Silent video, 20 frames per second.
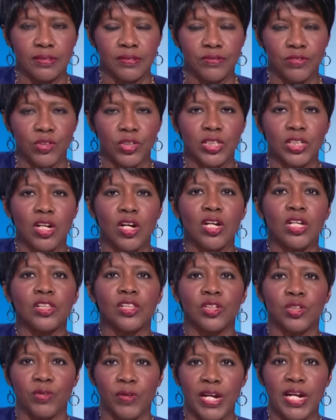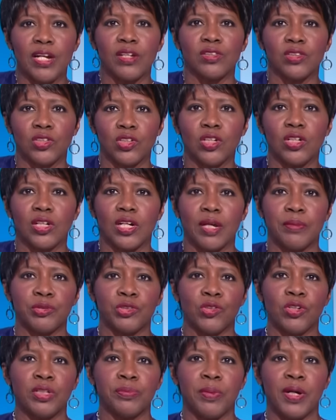For an on the ground look, I'm
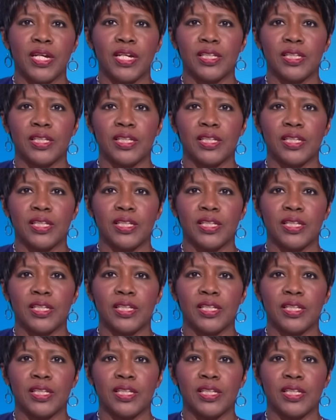joined by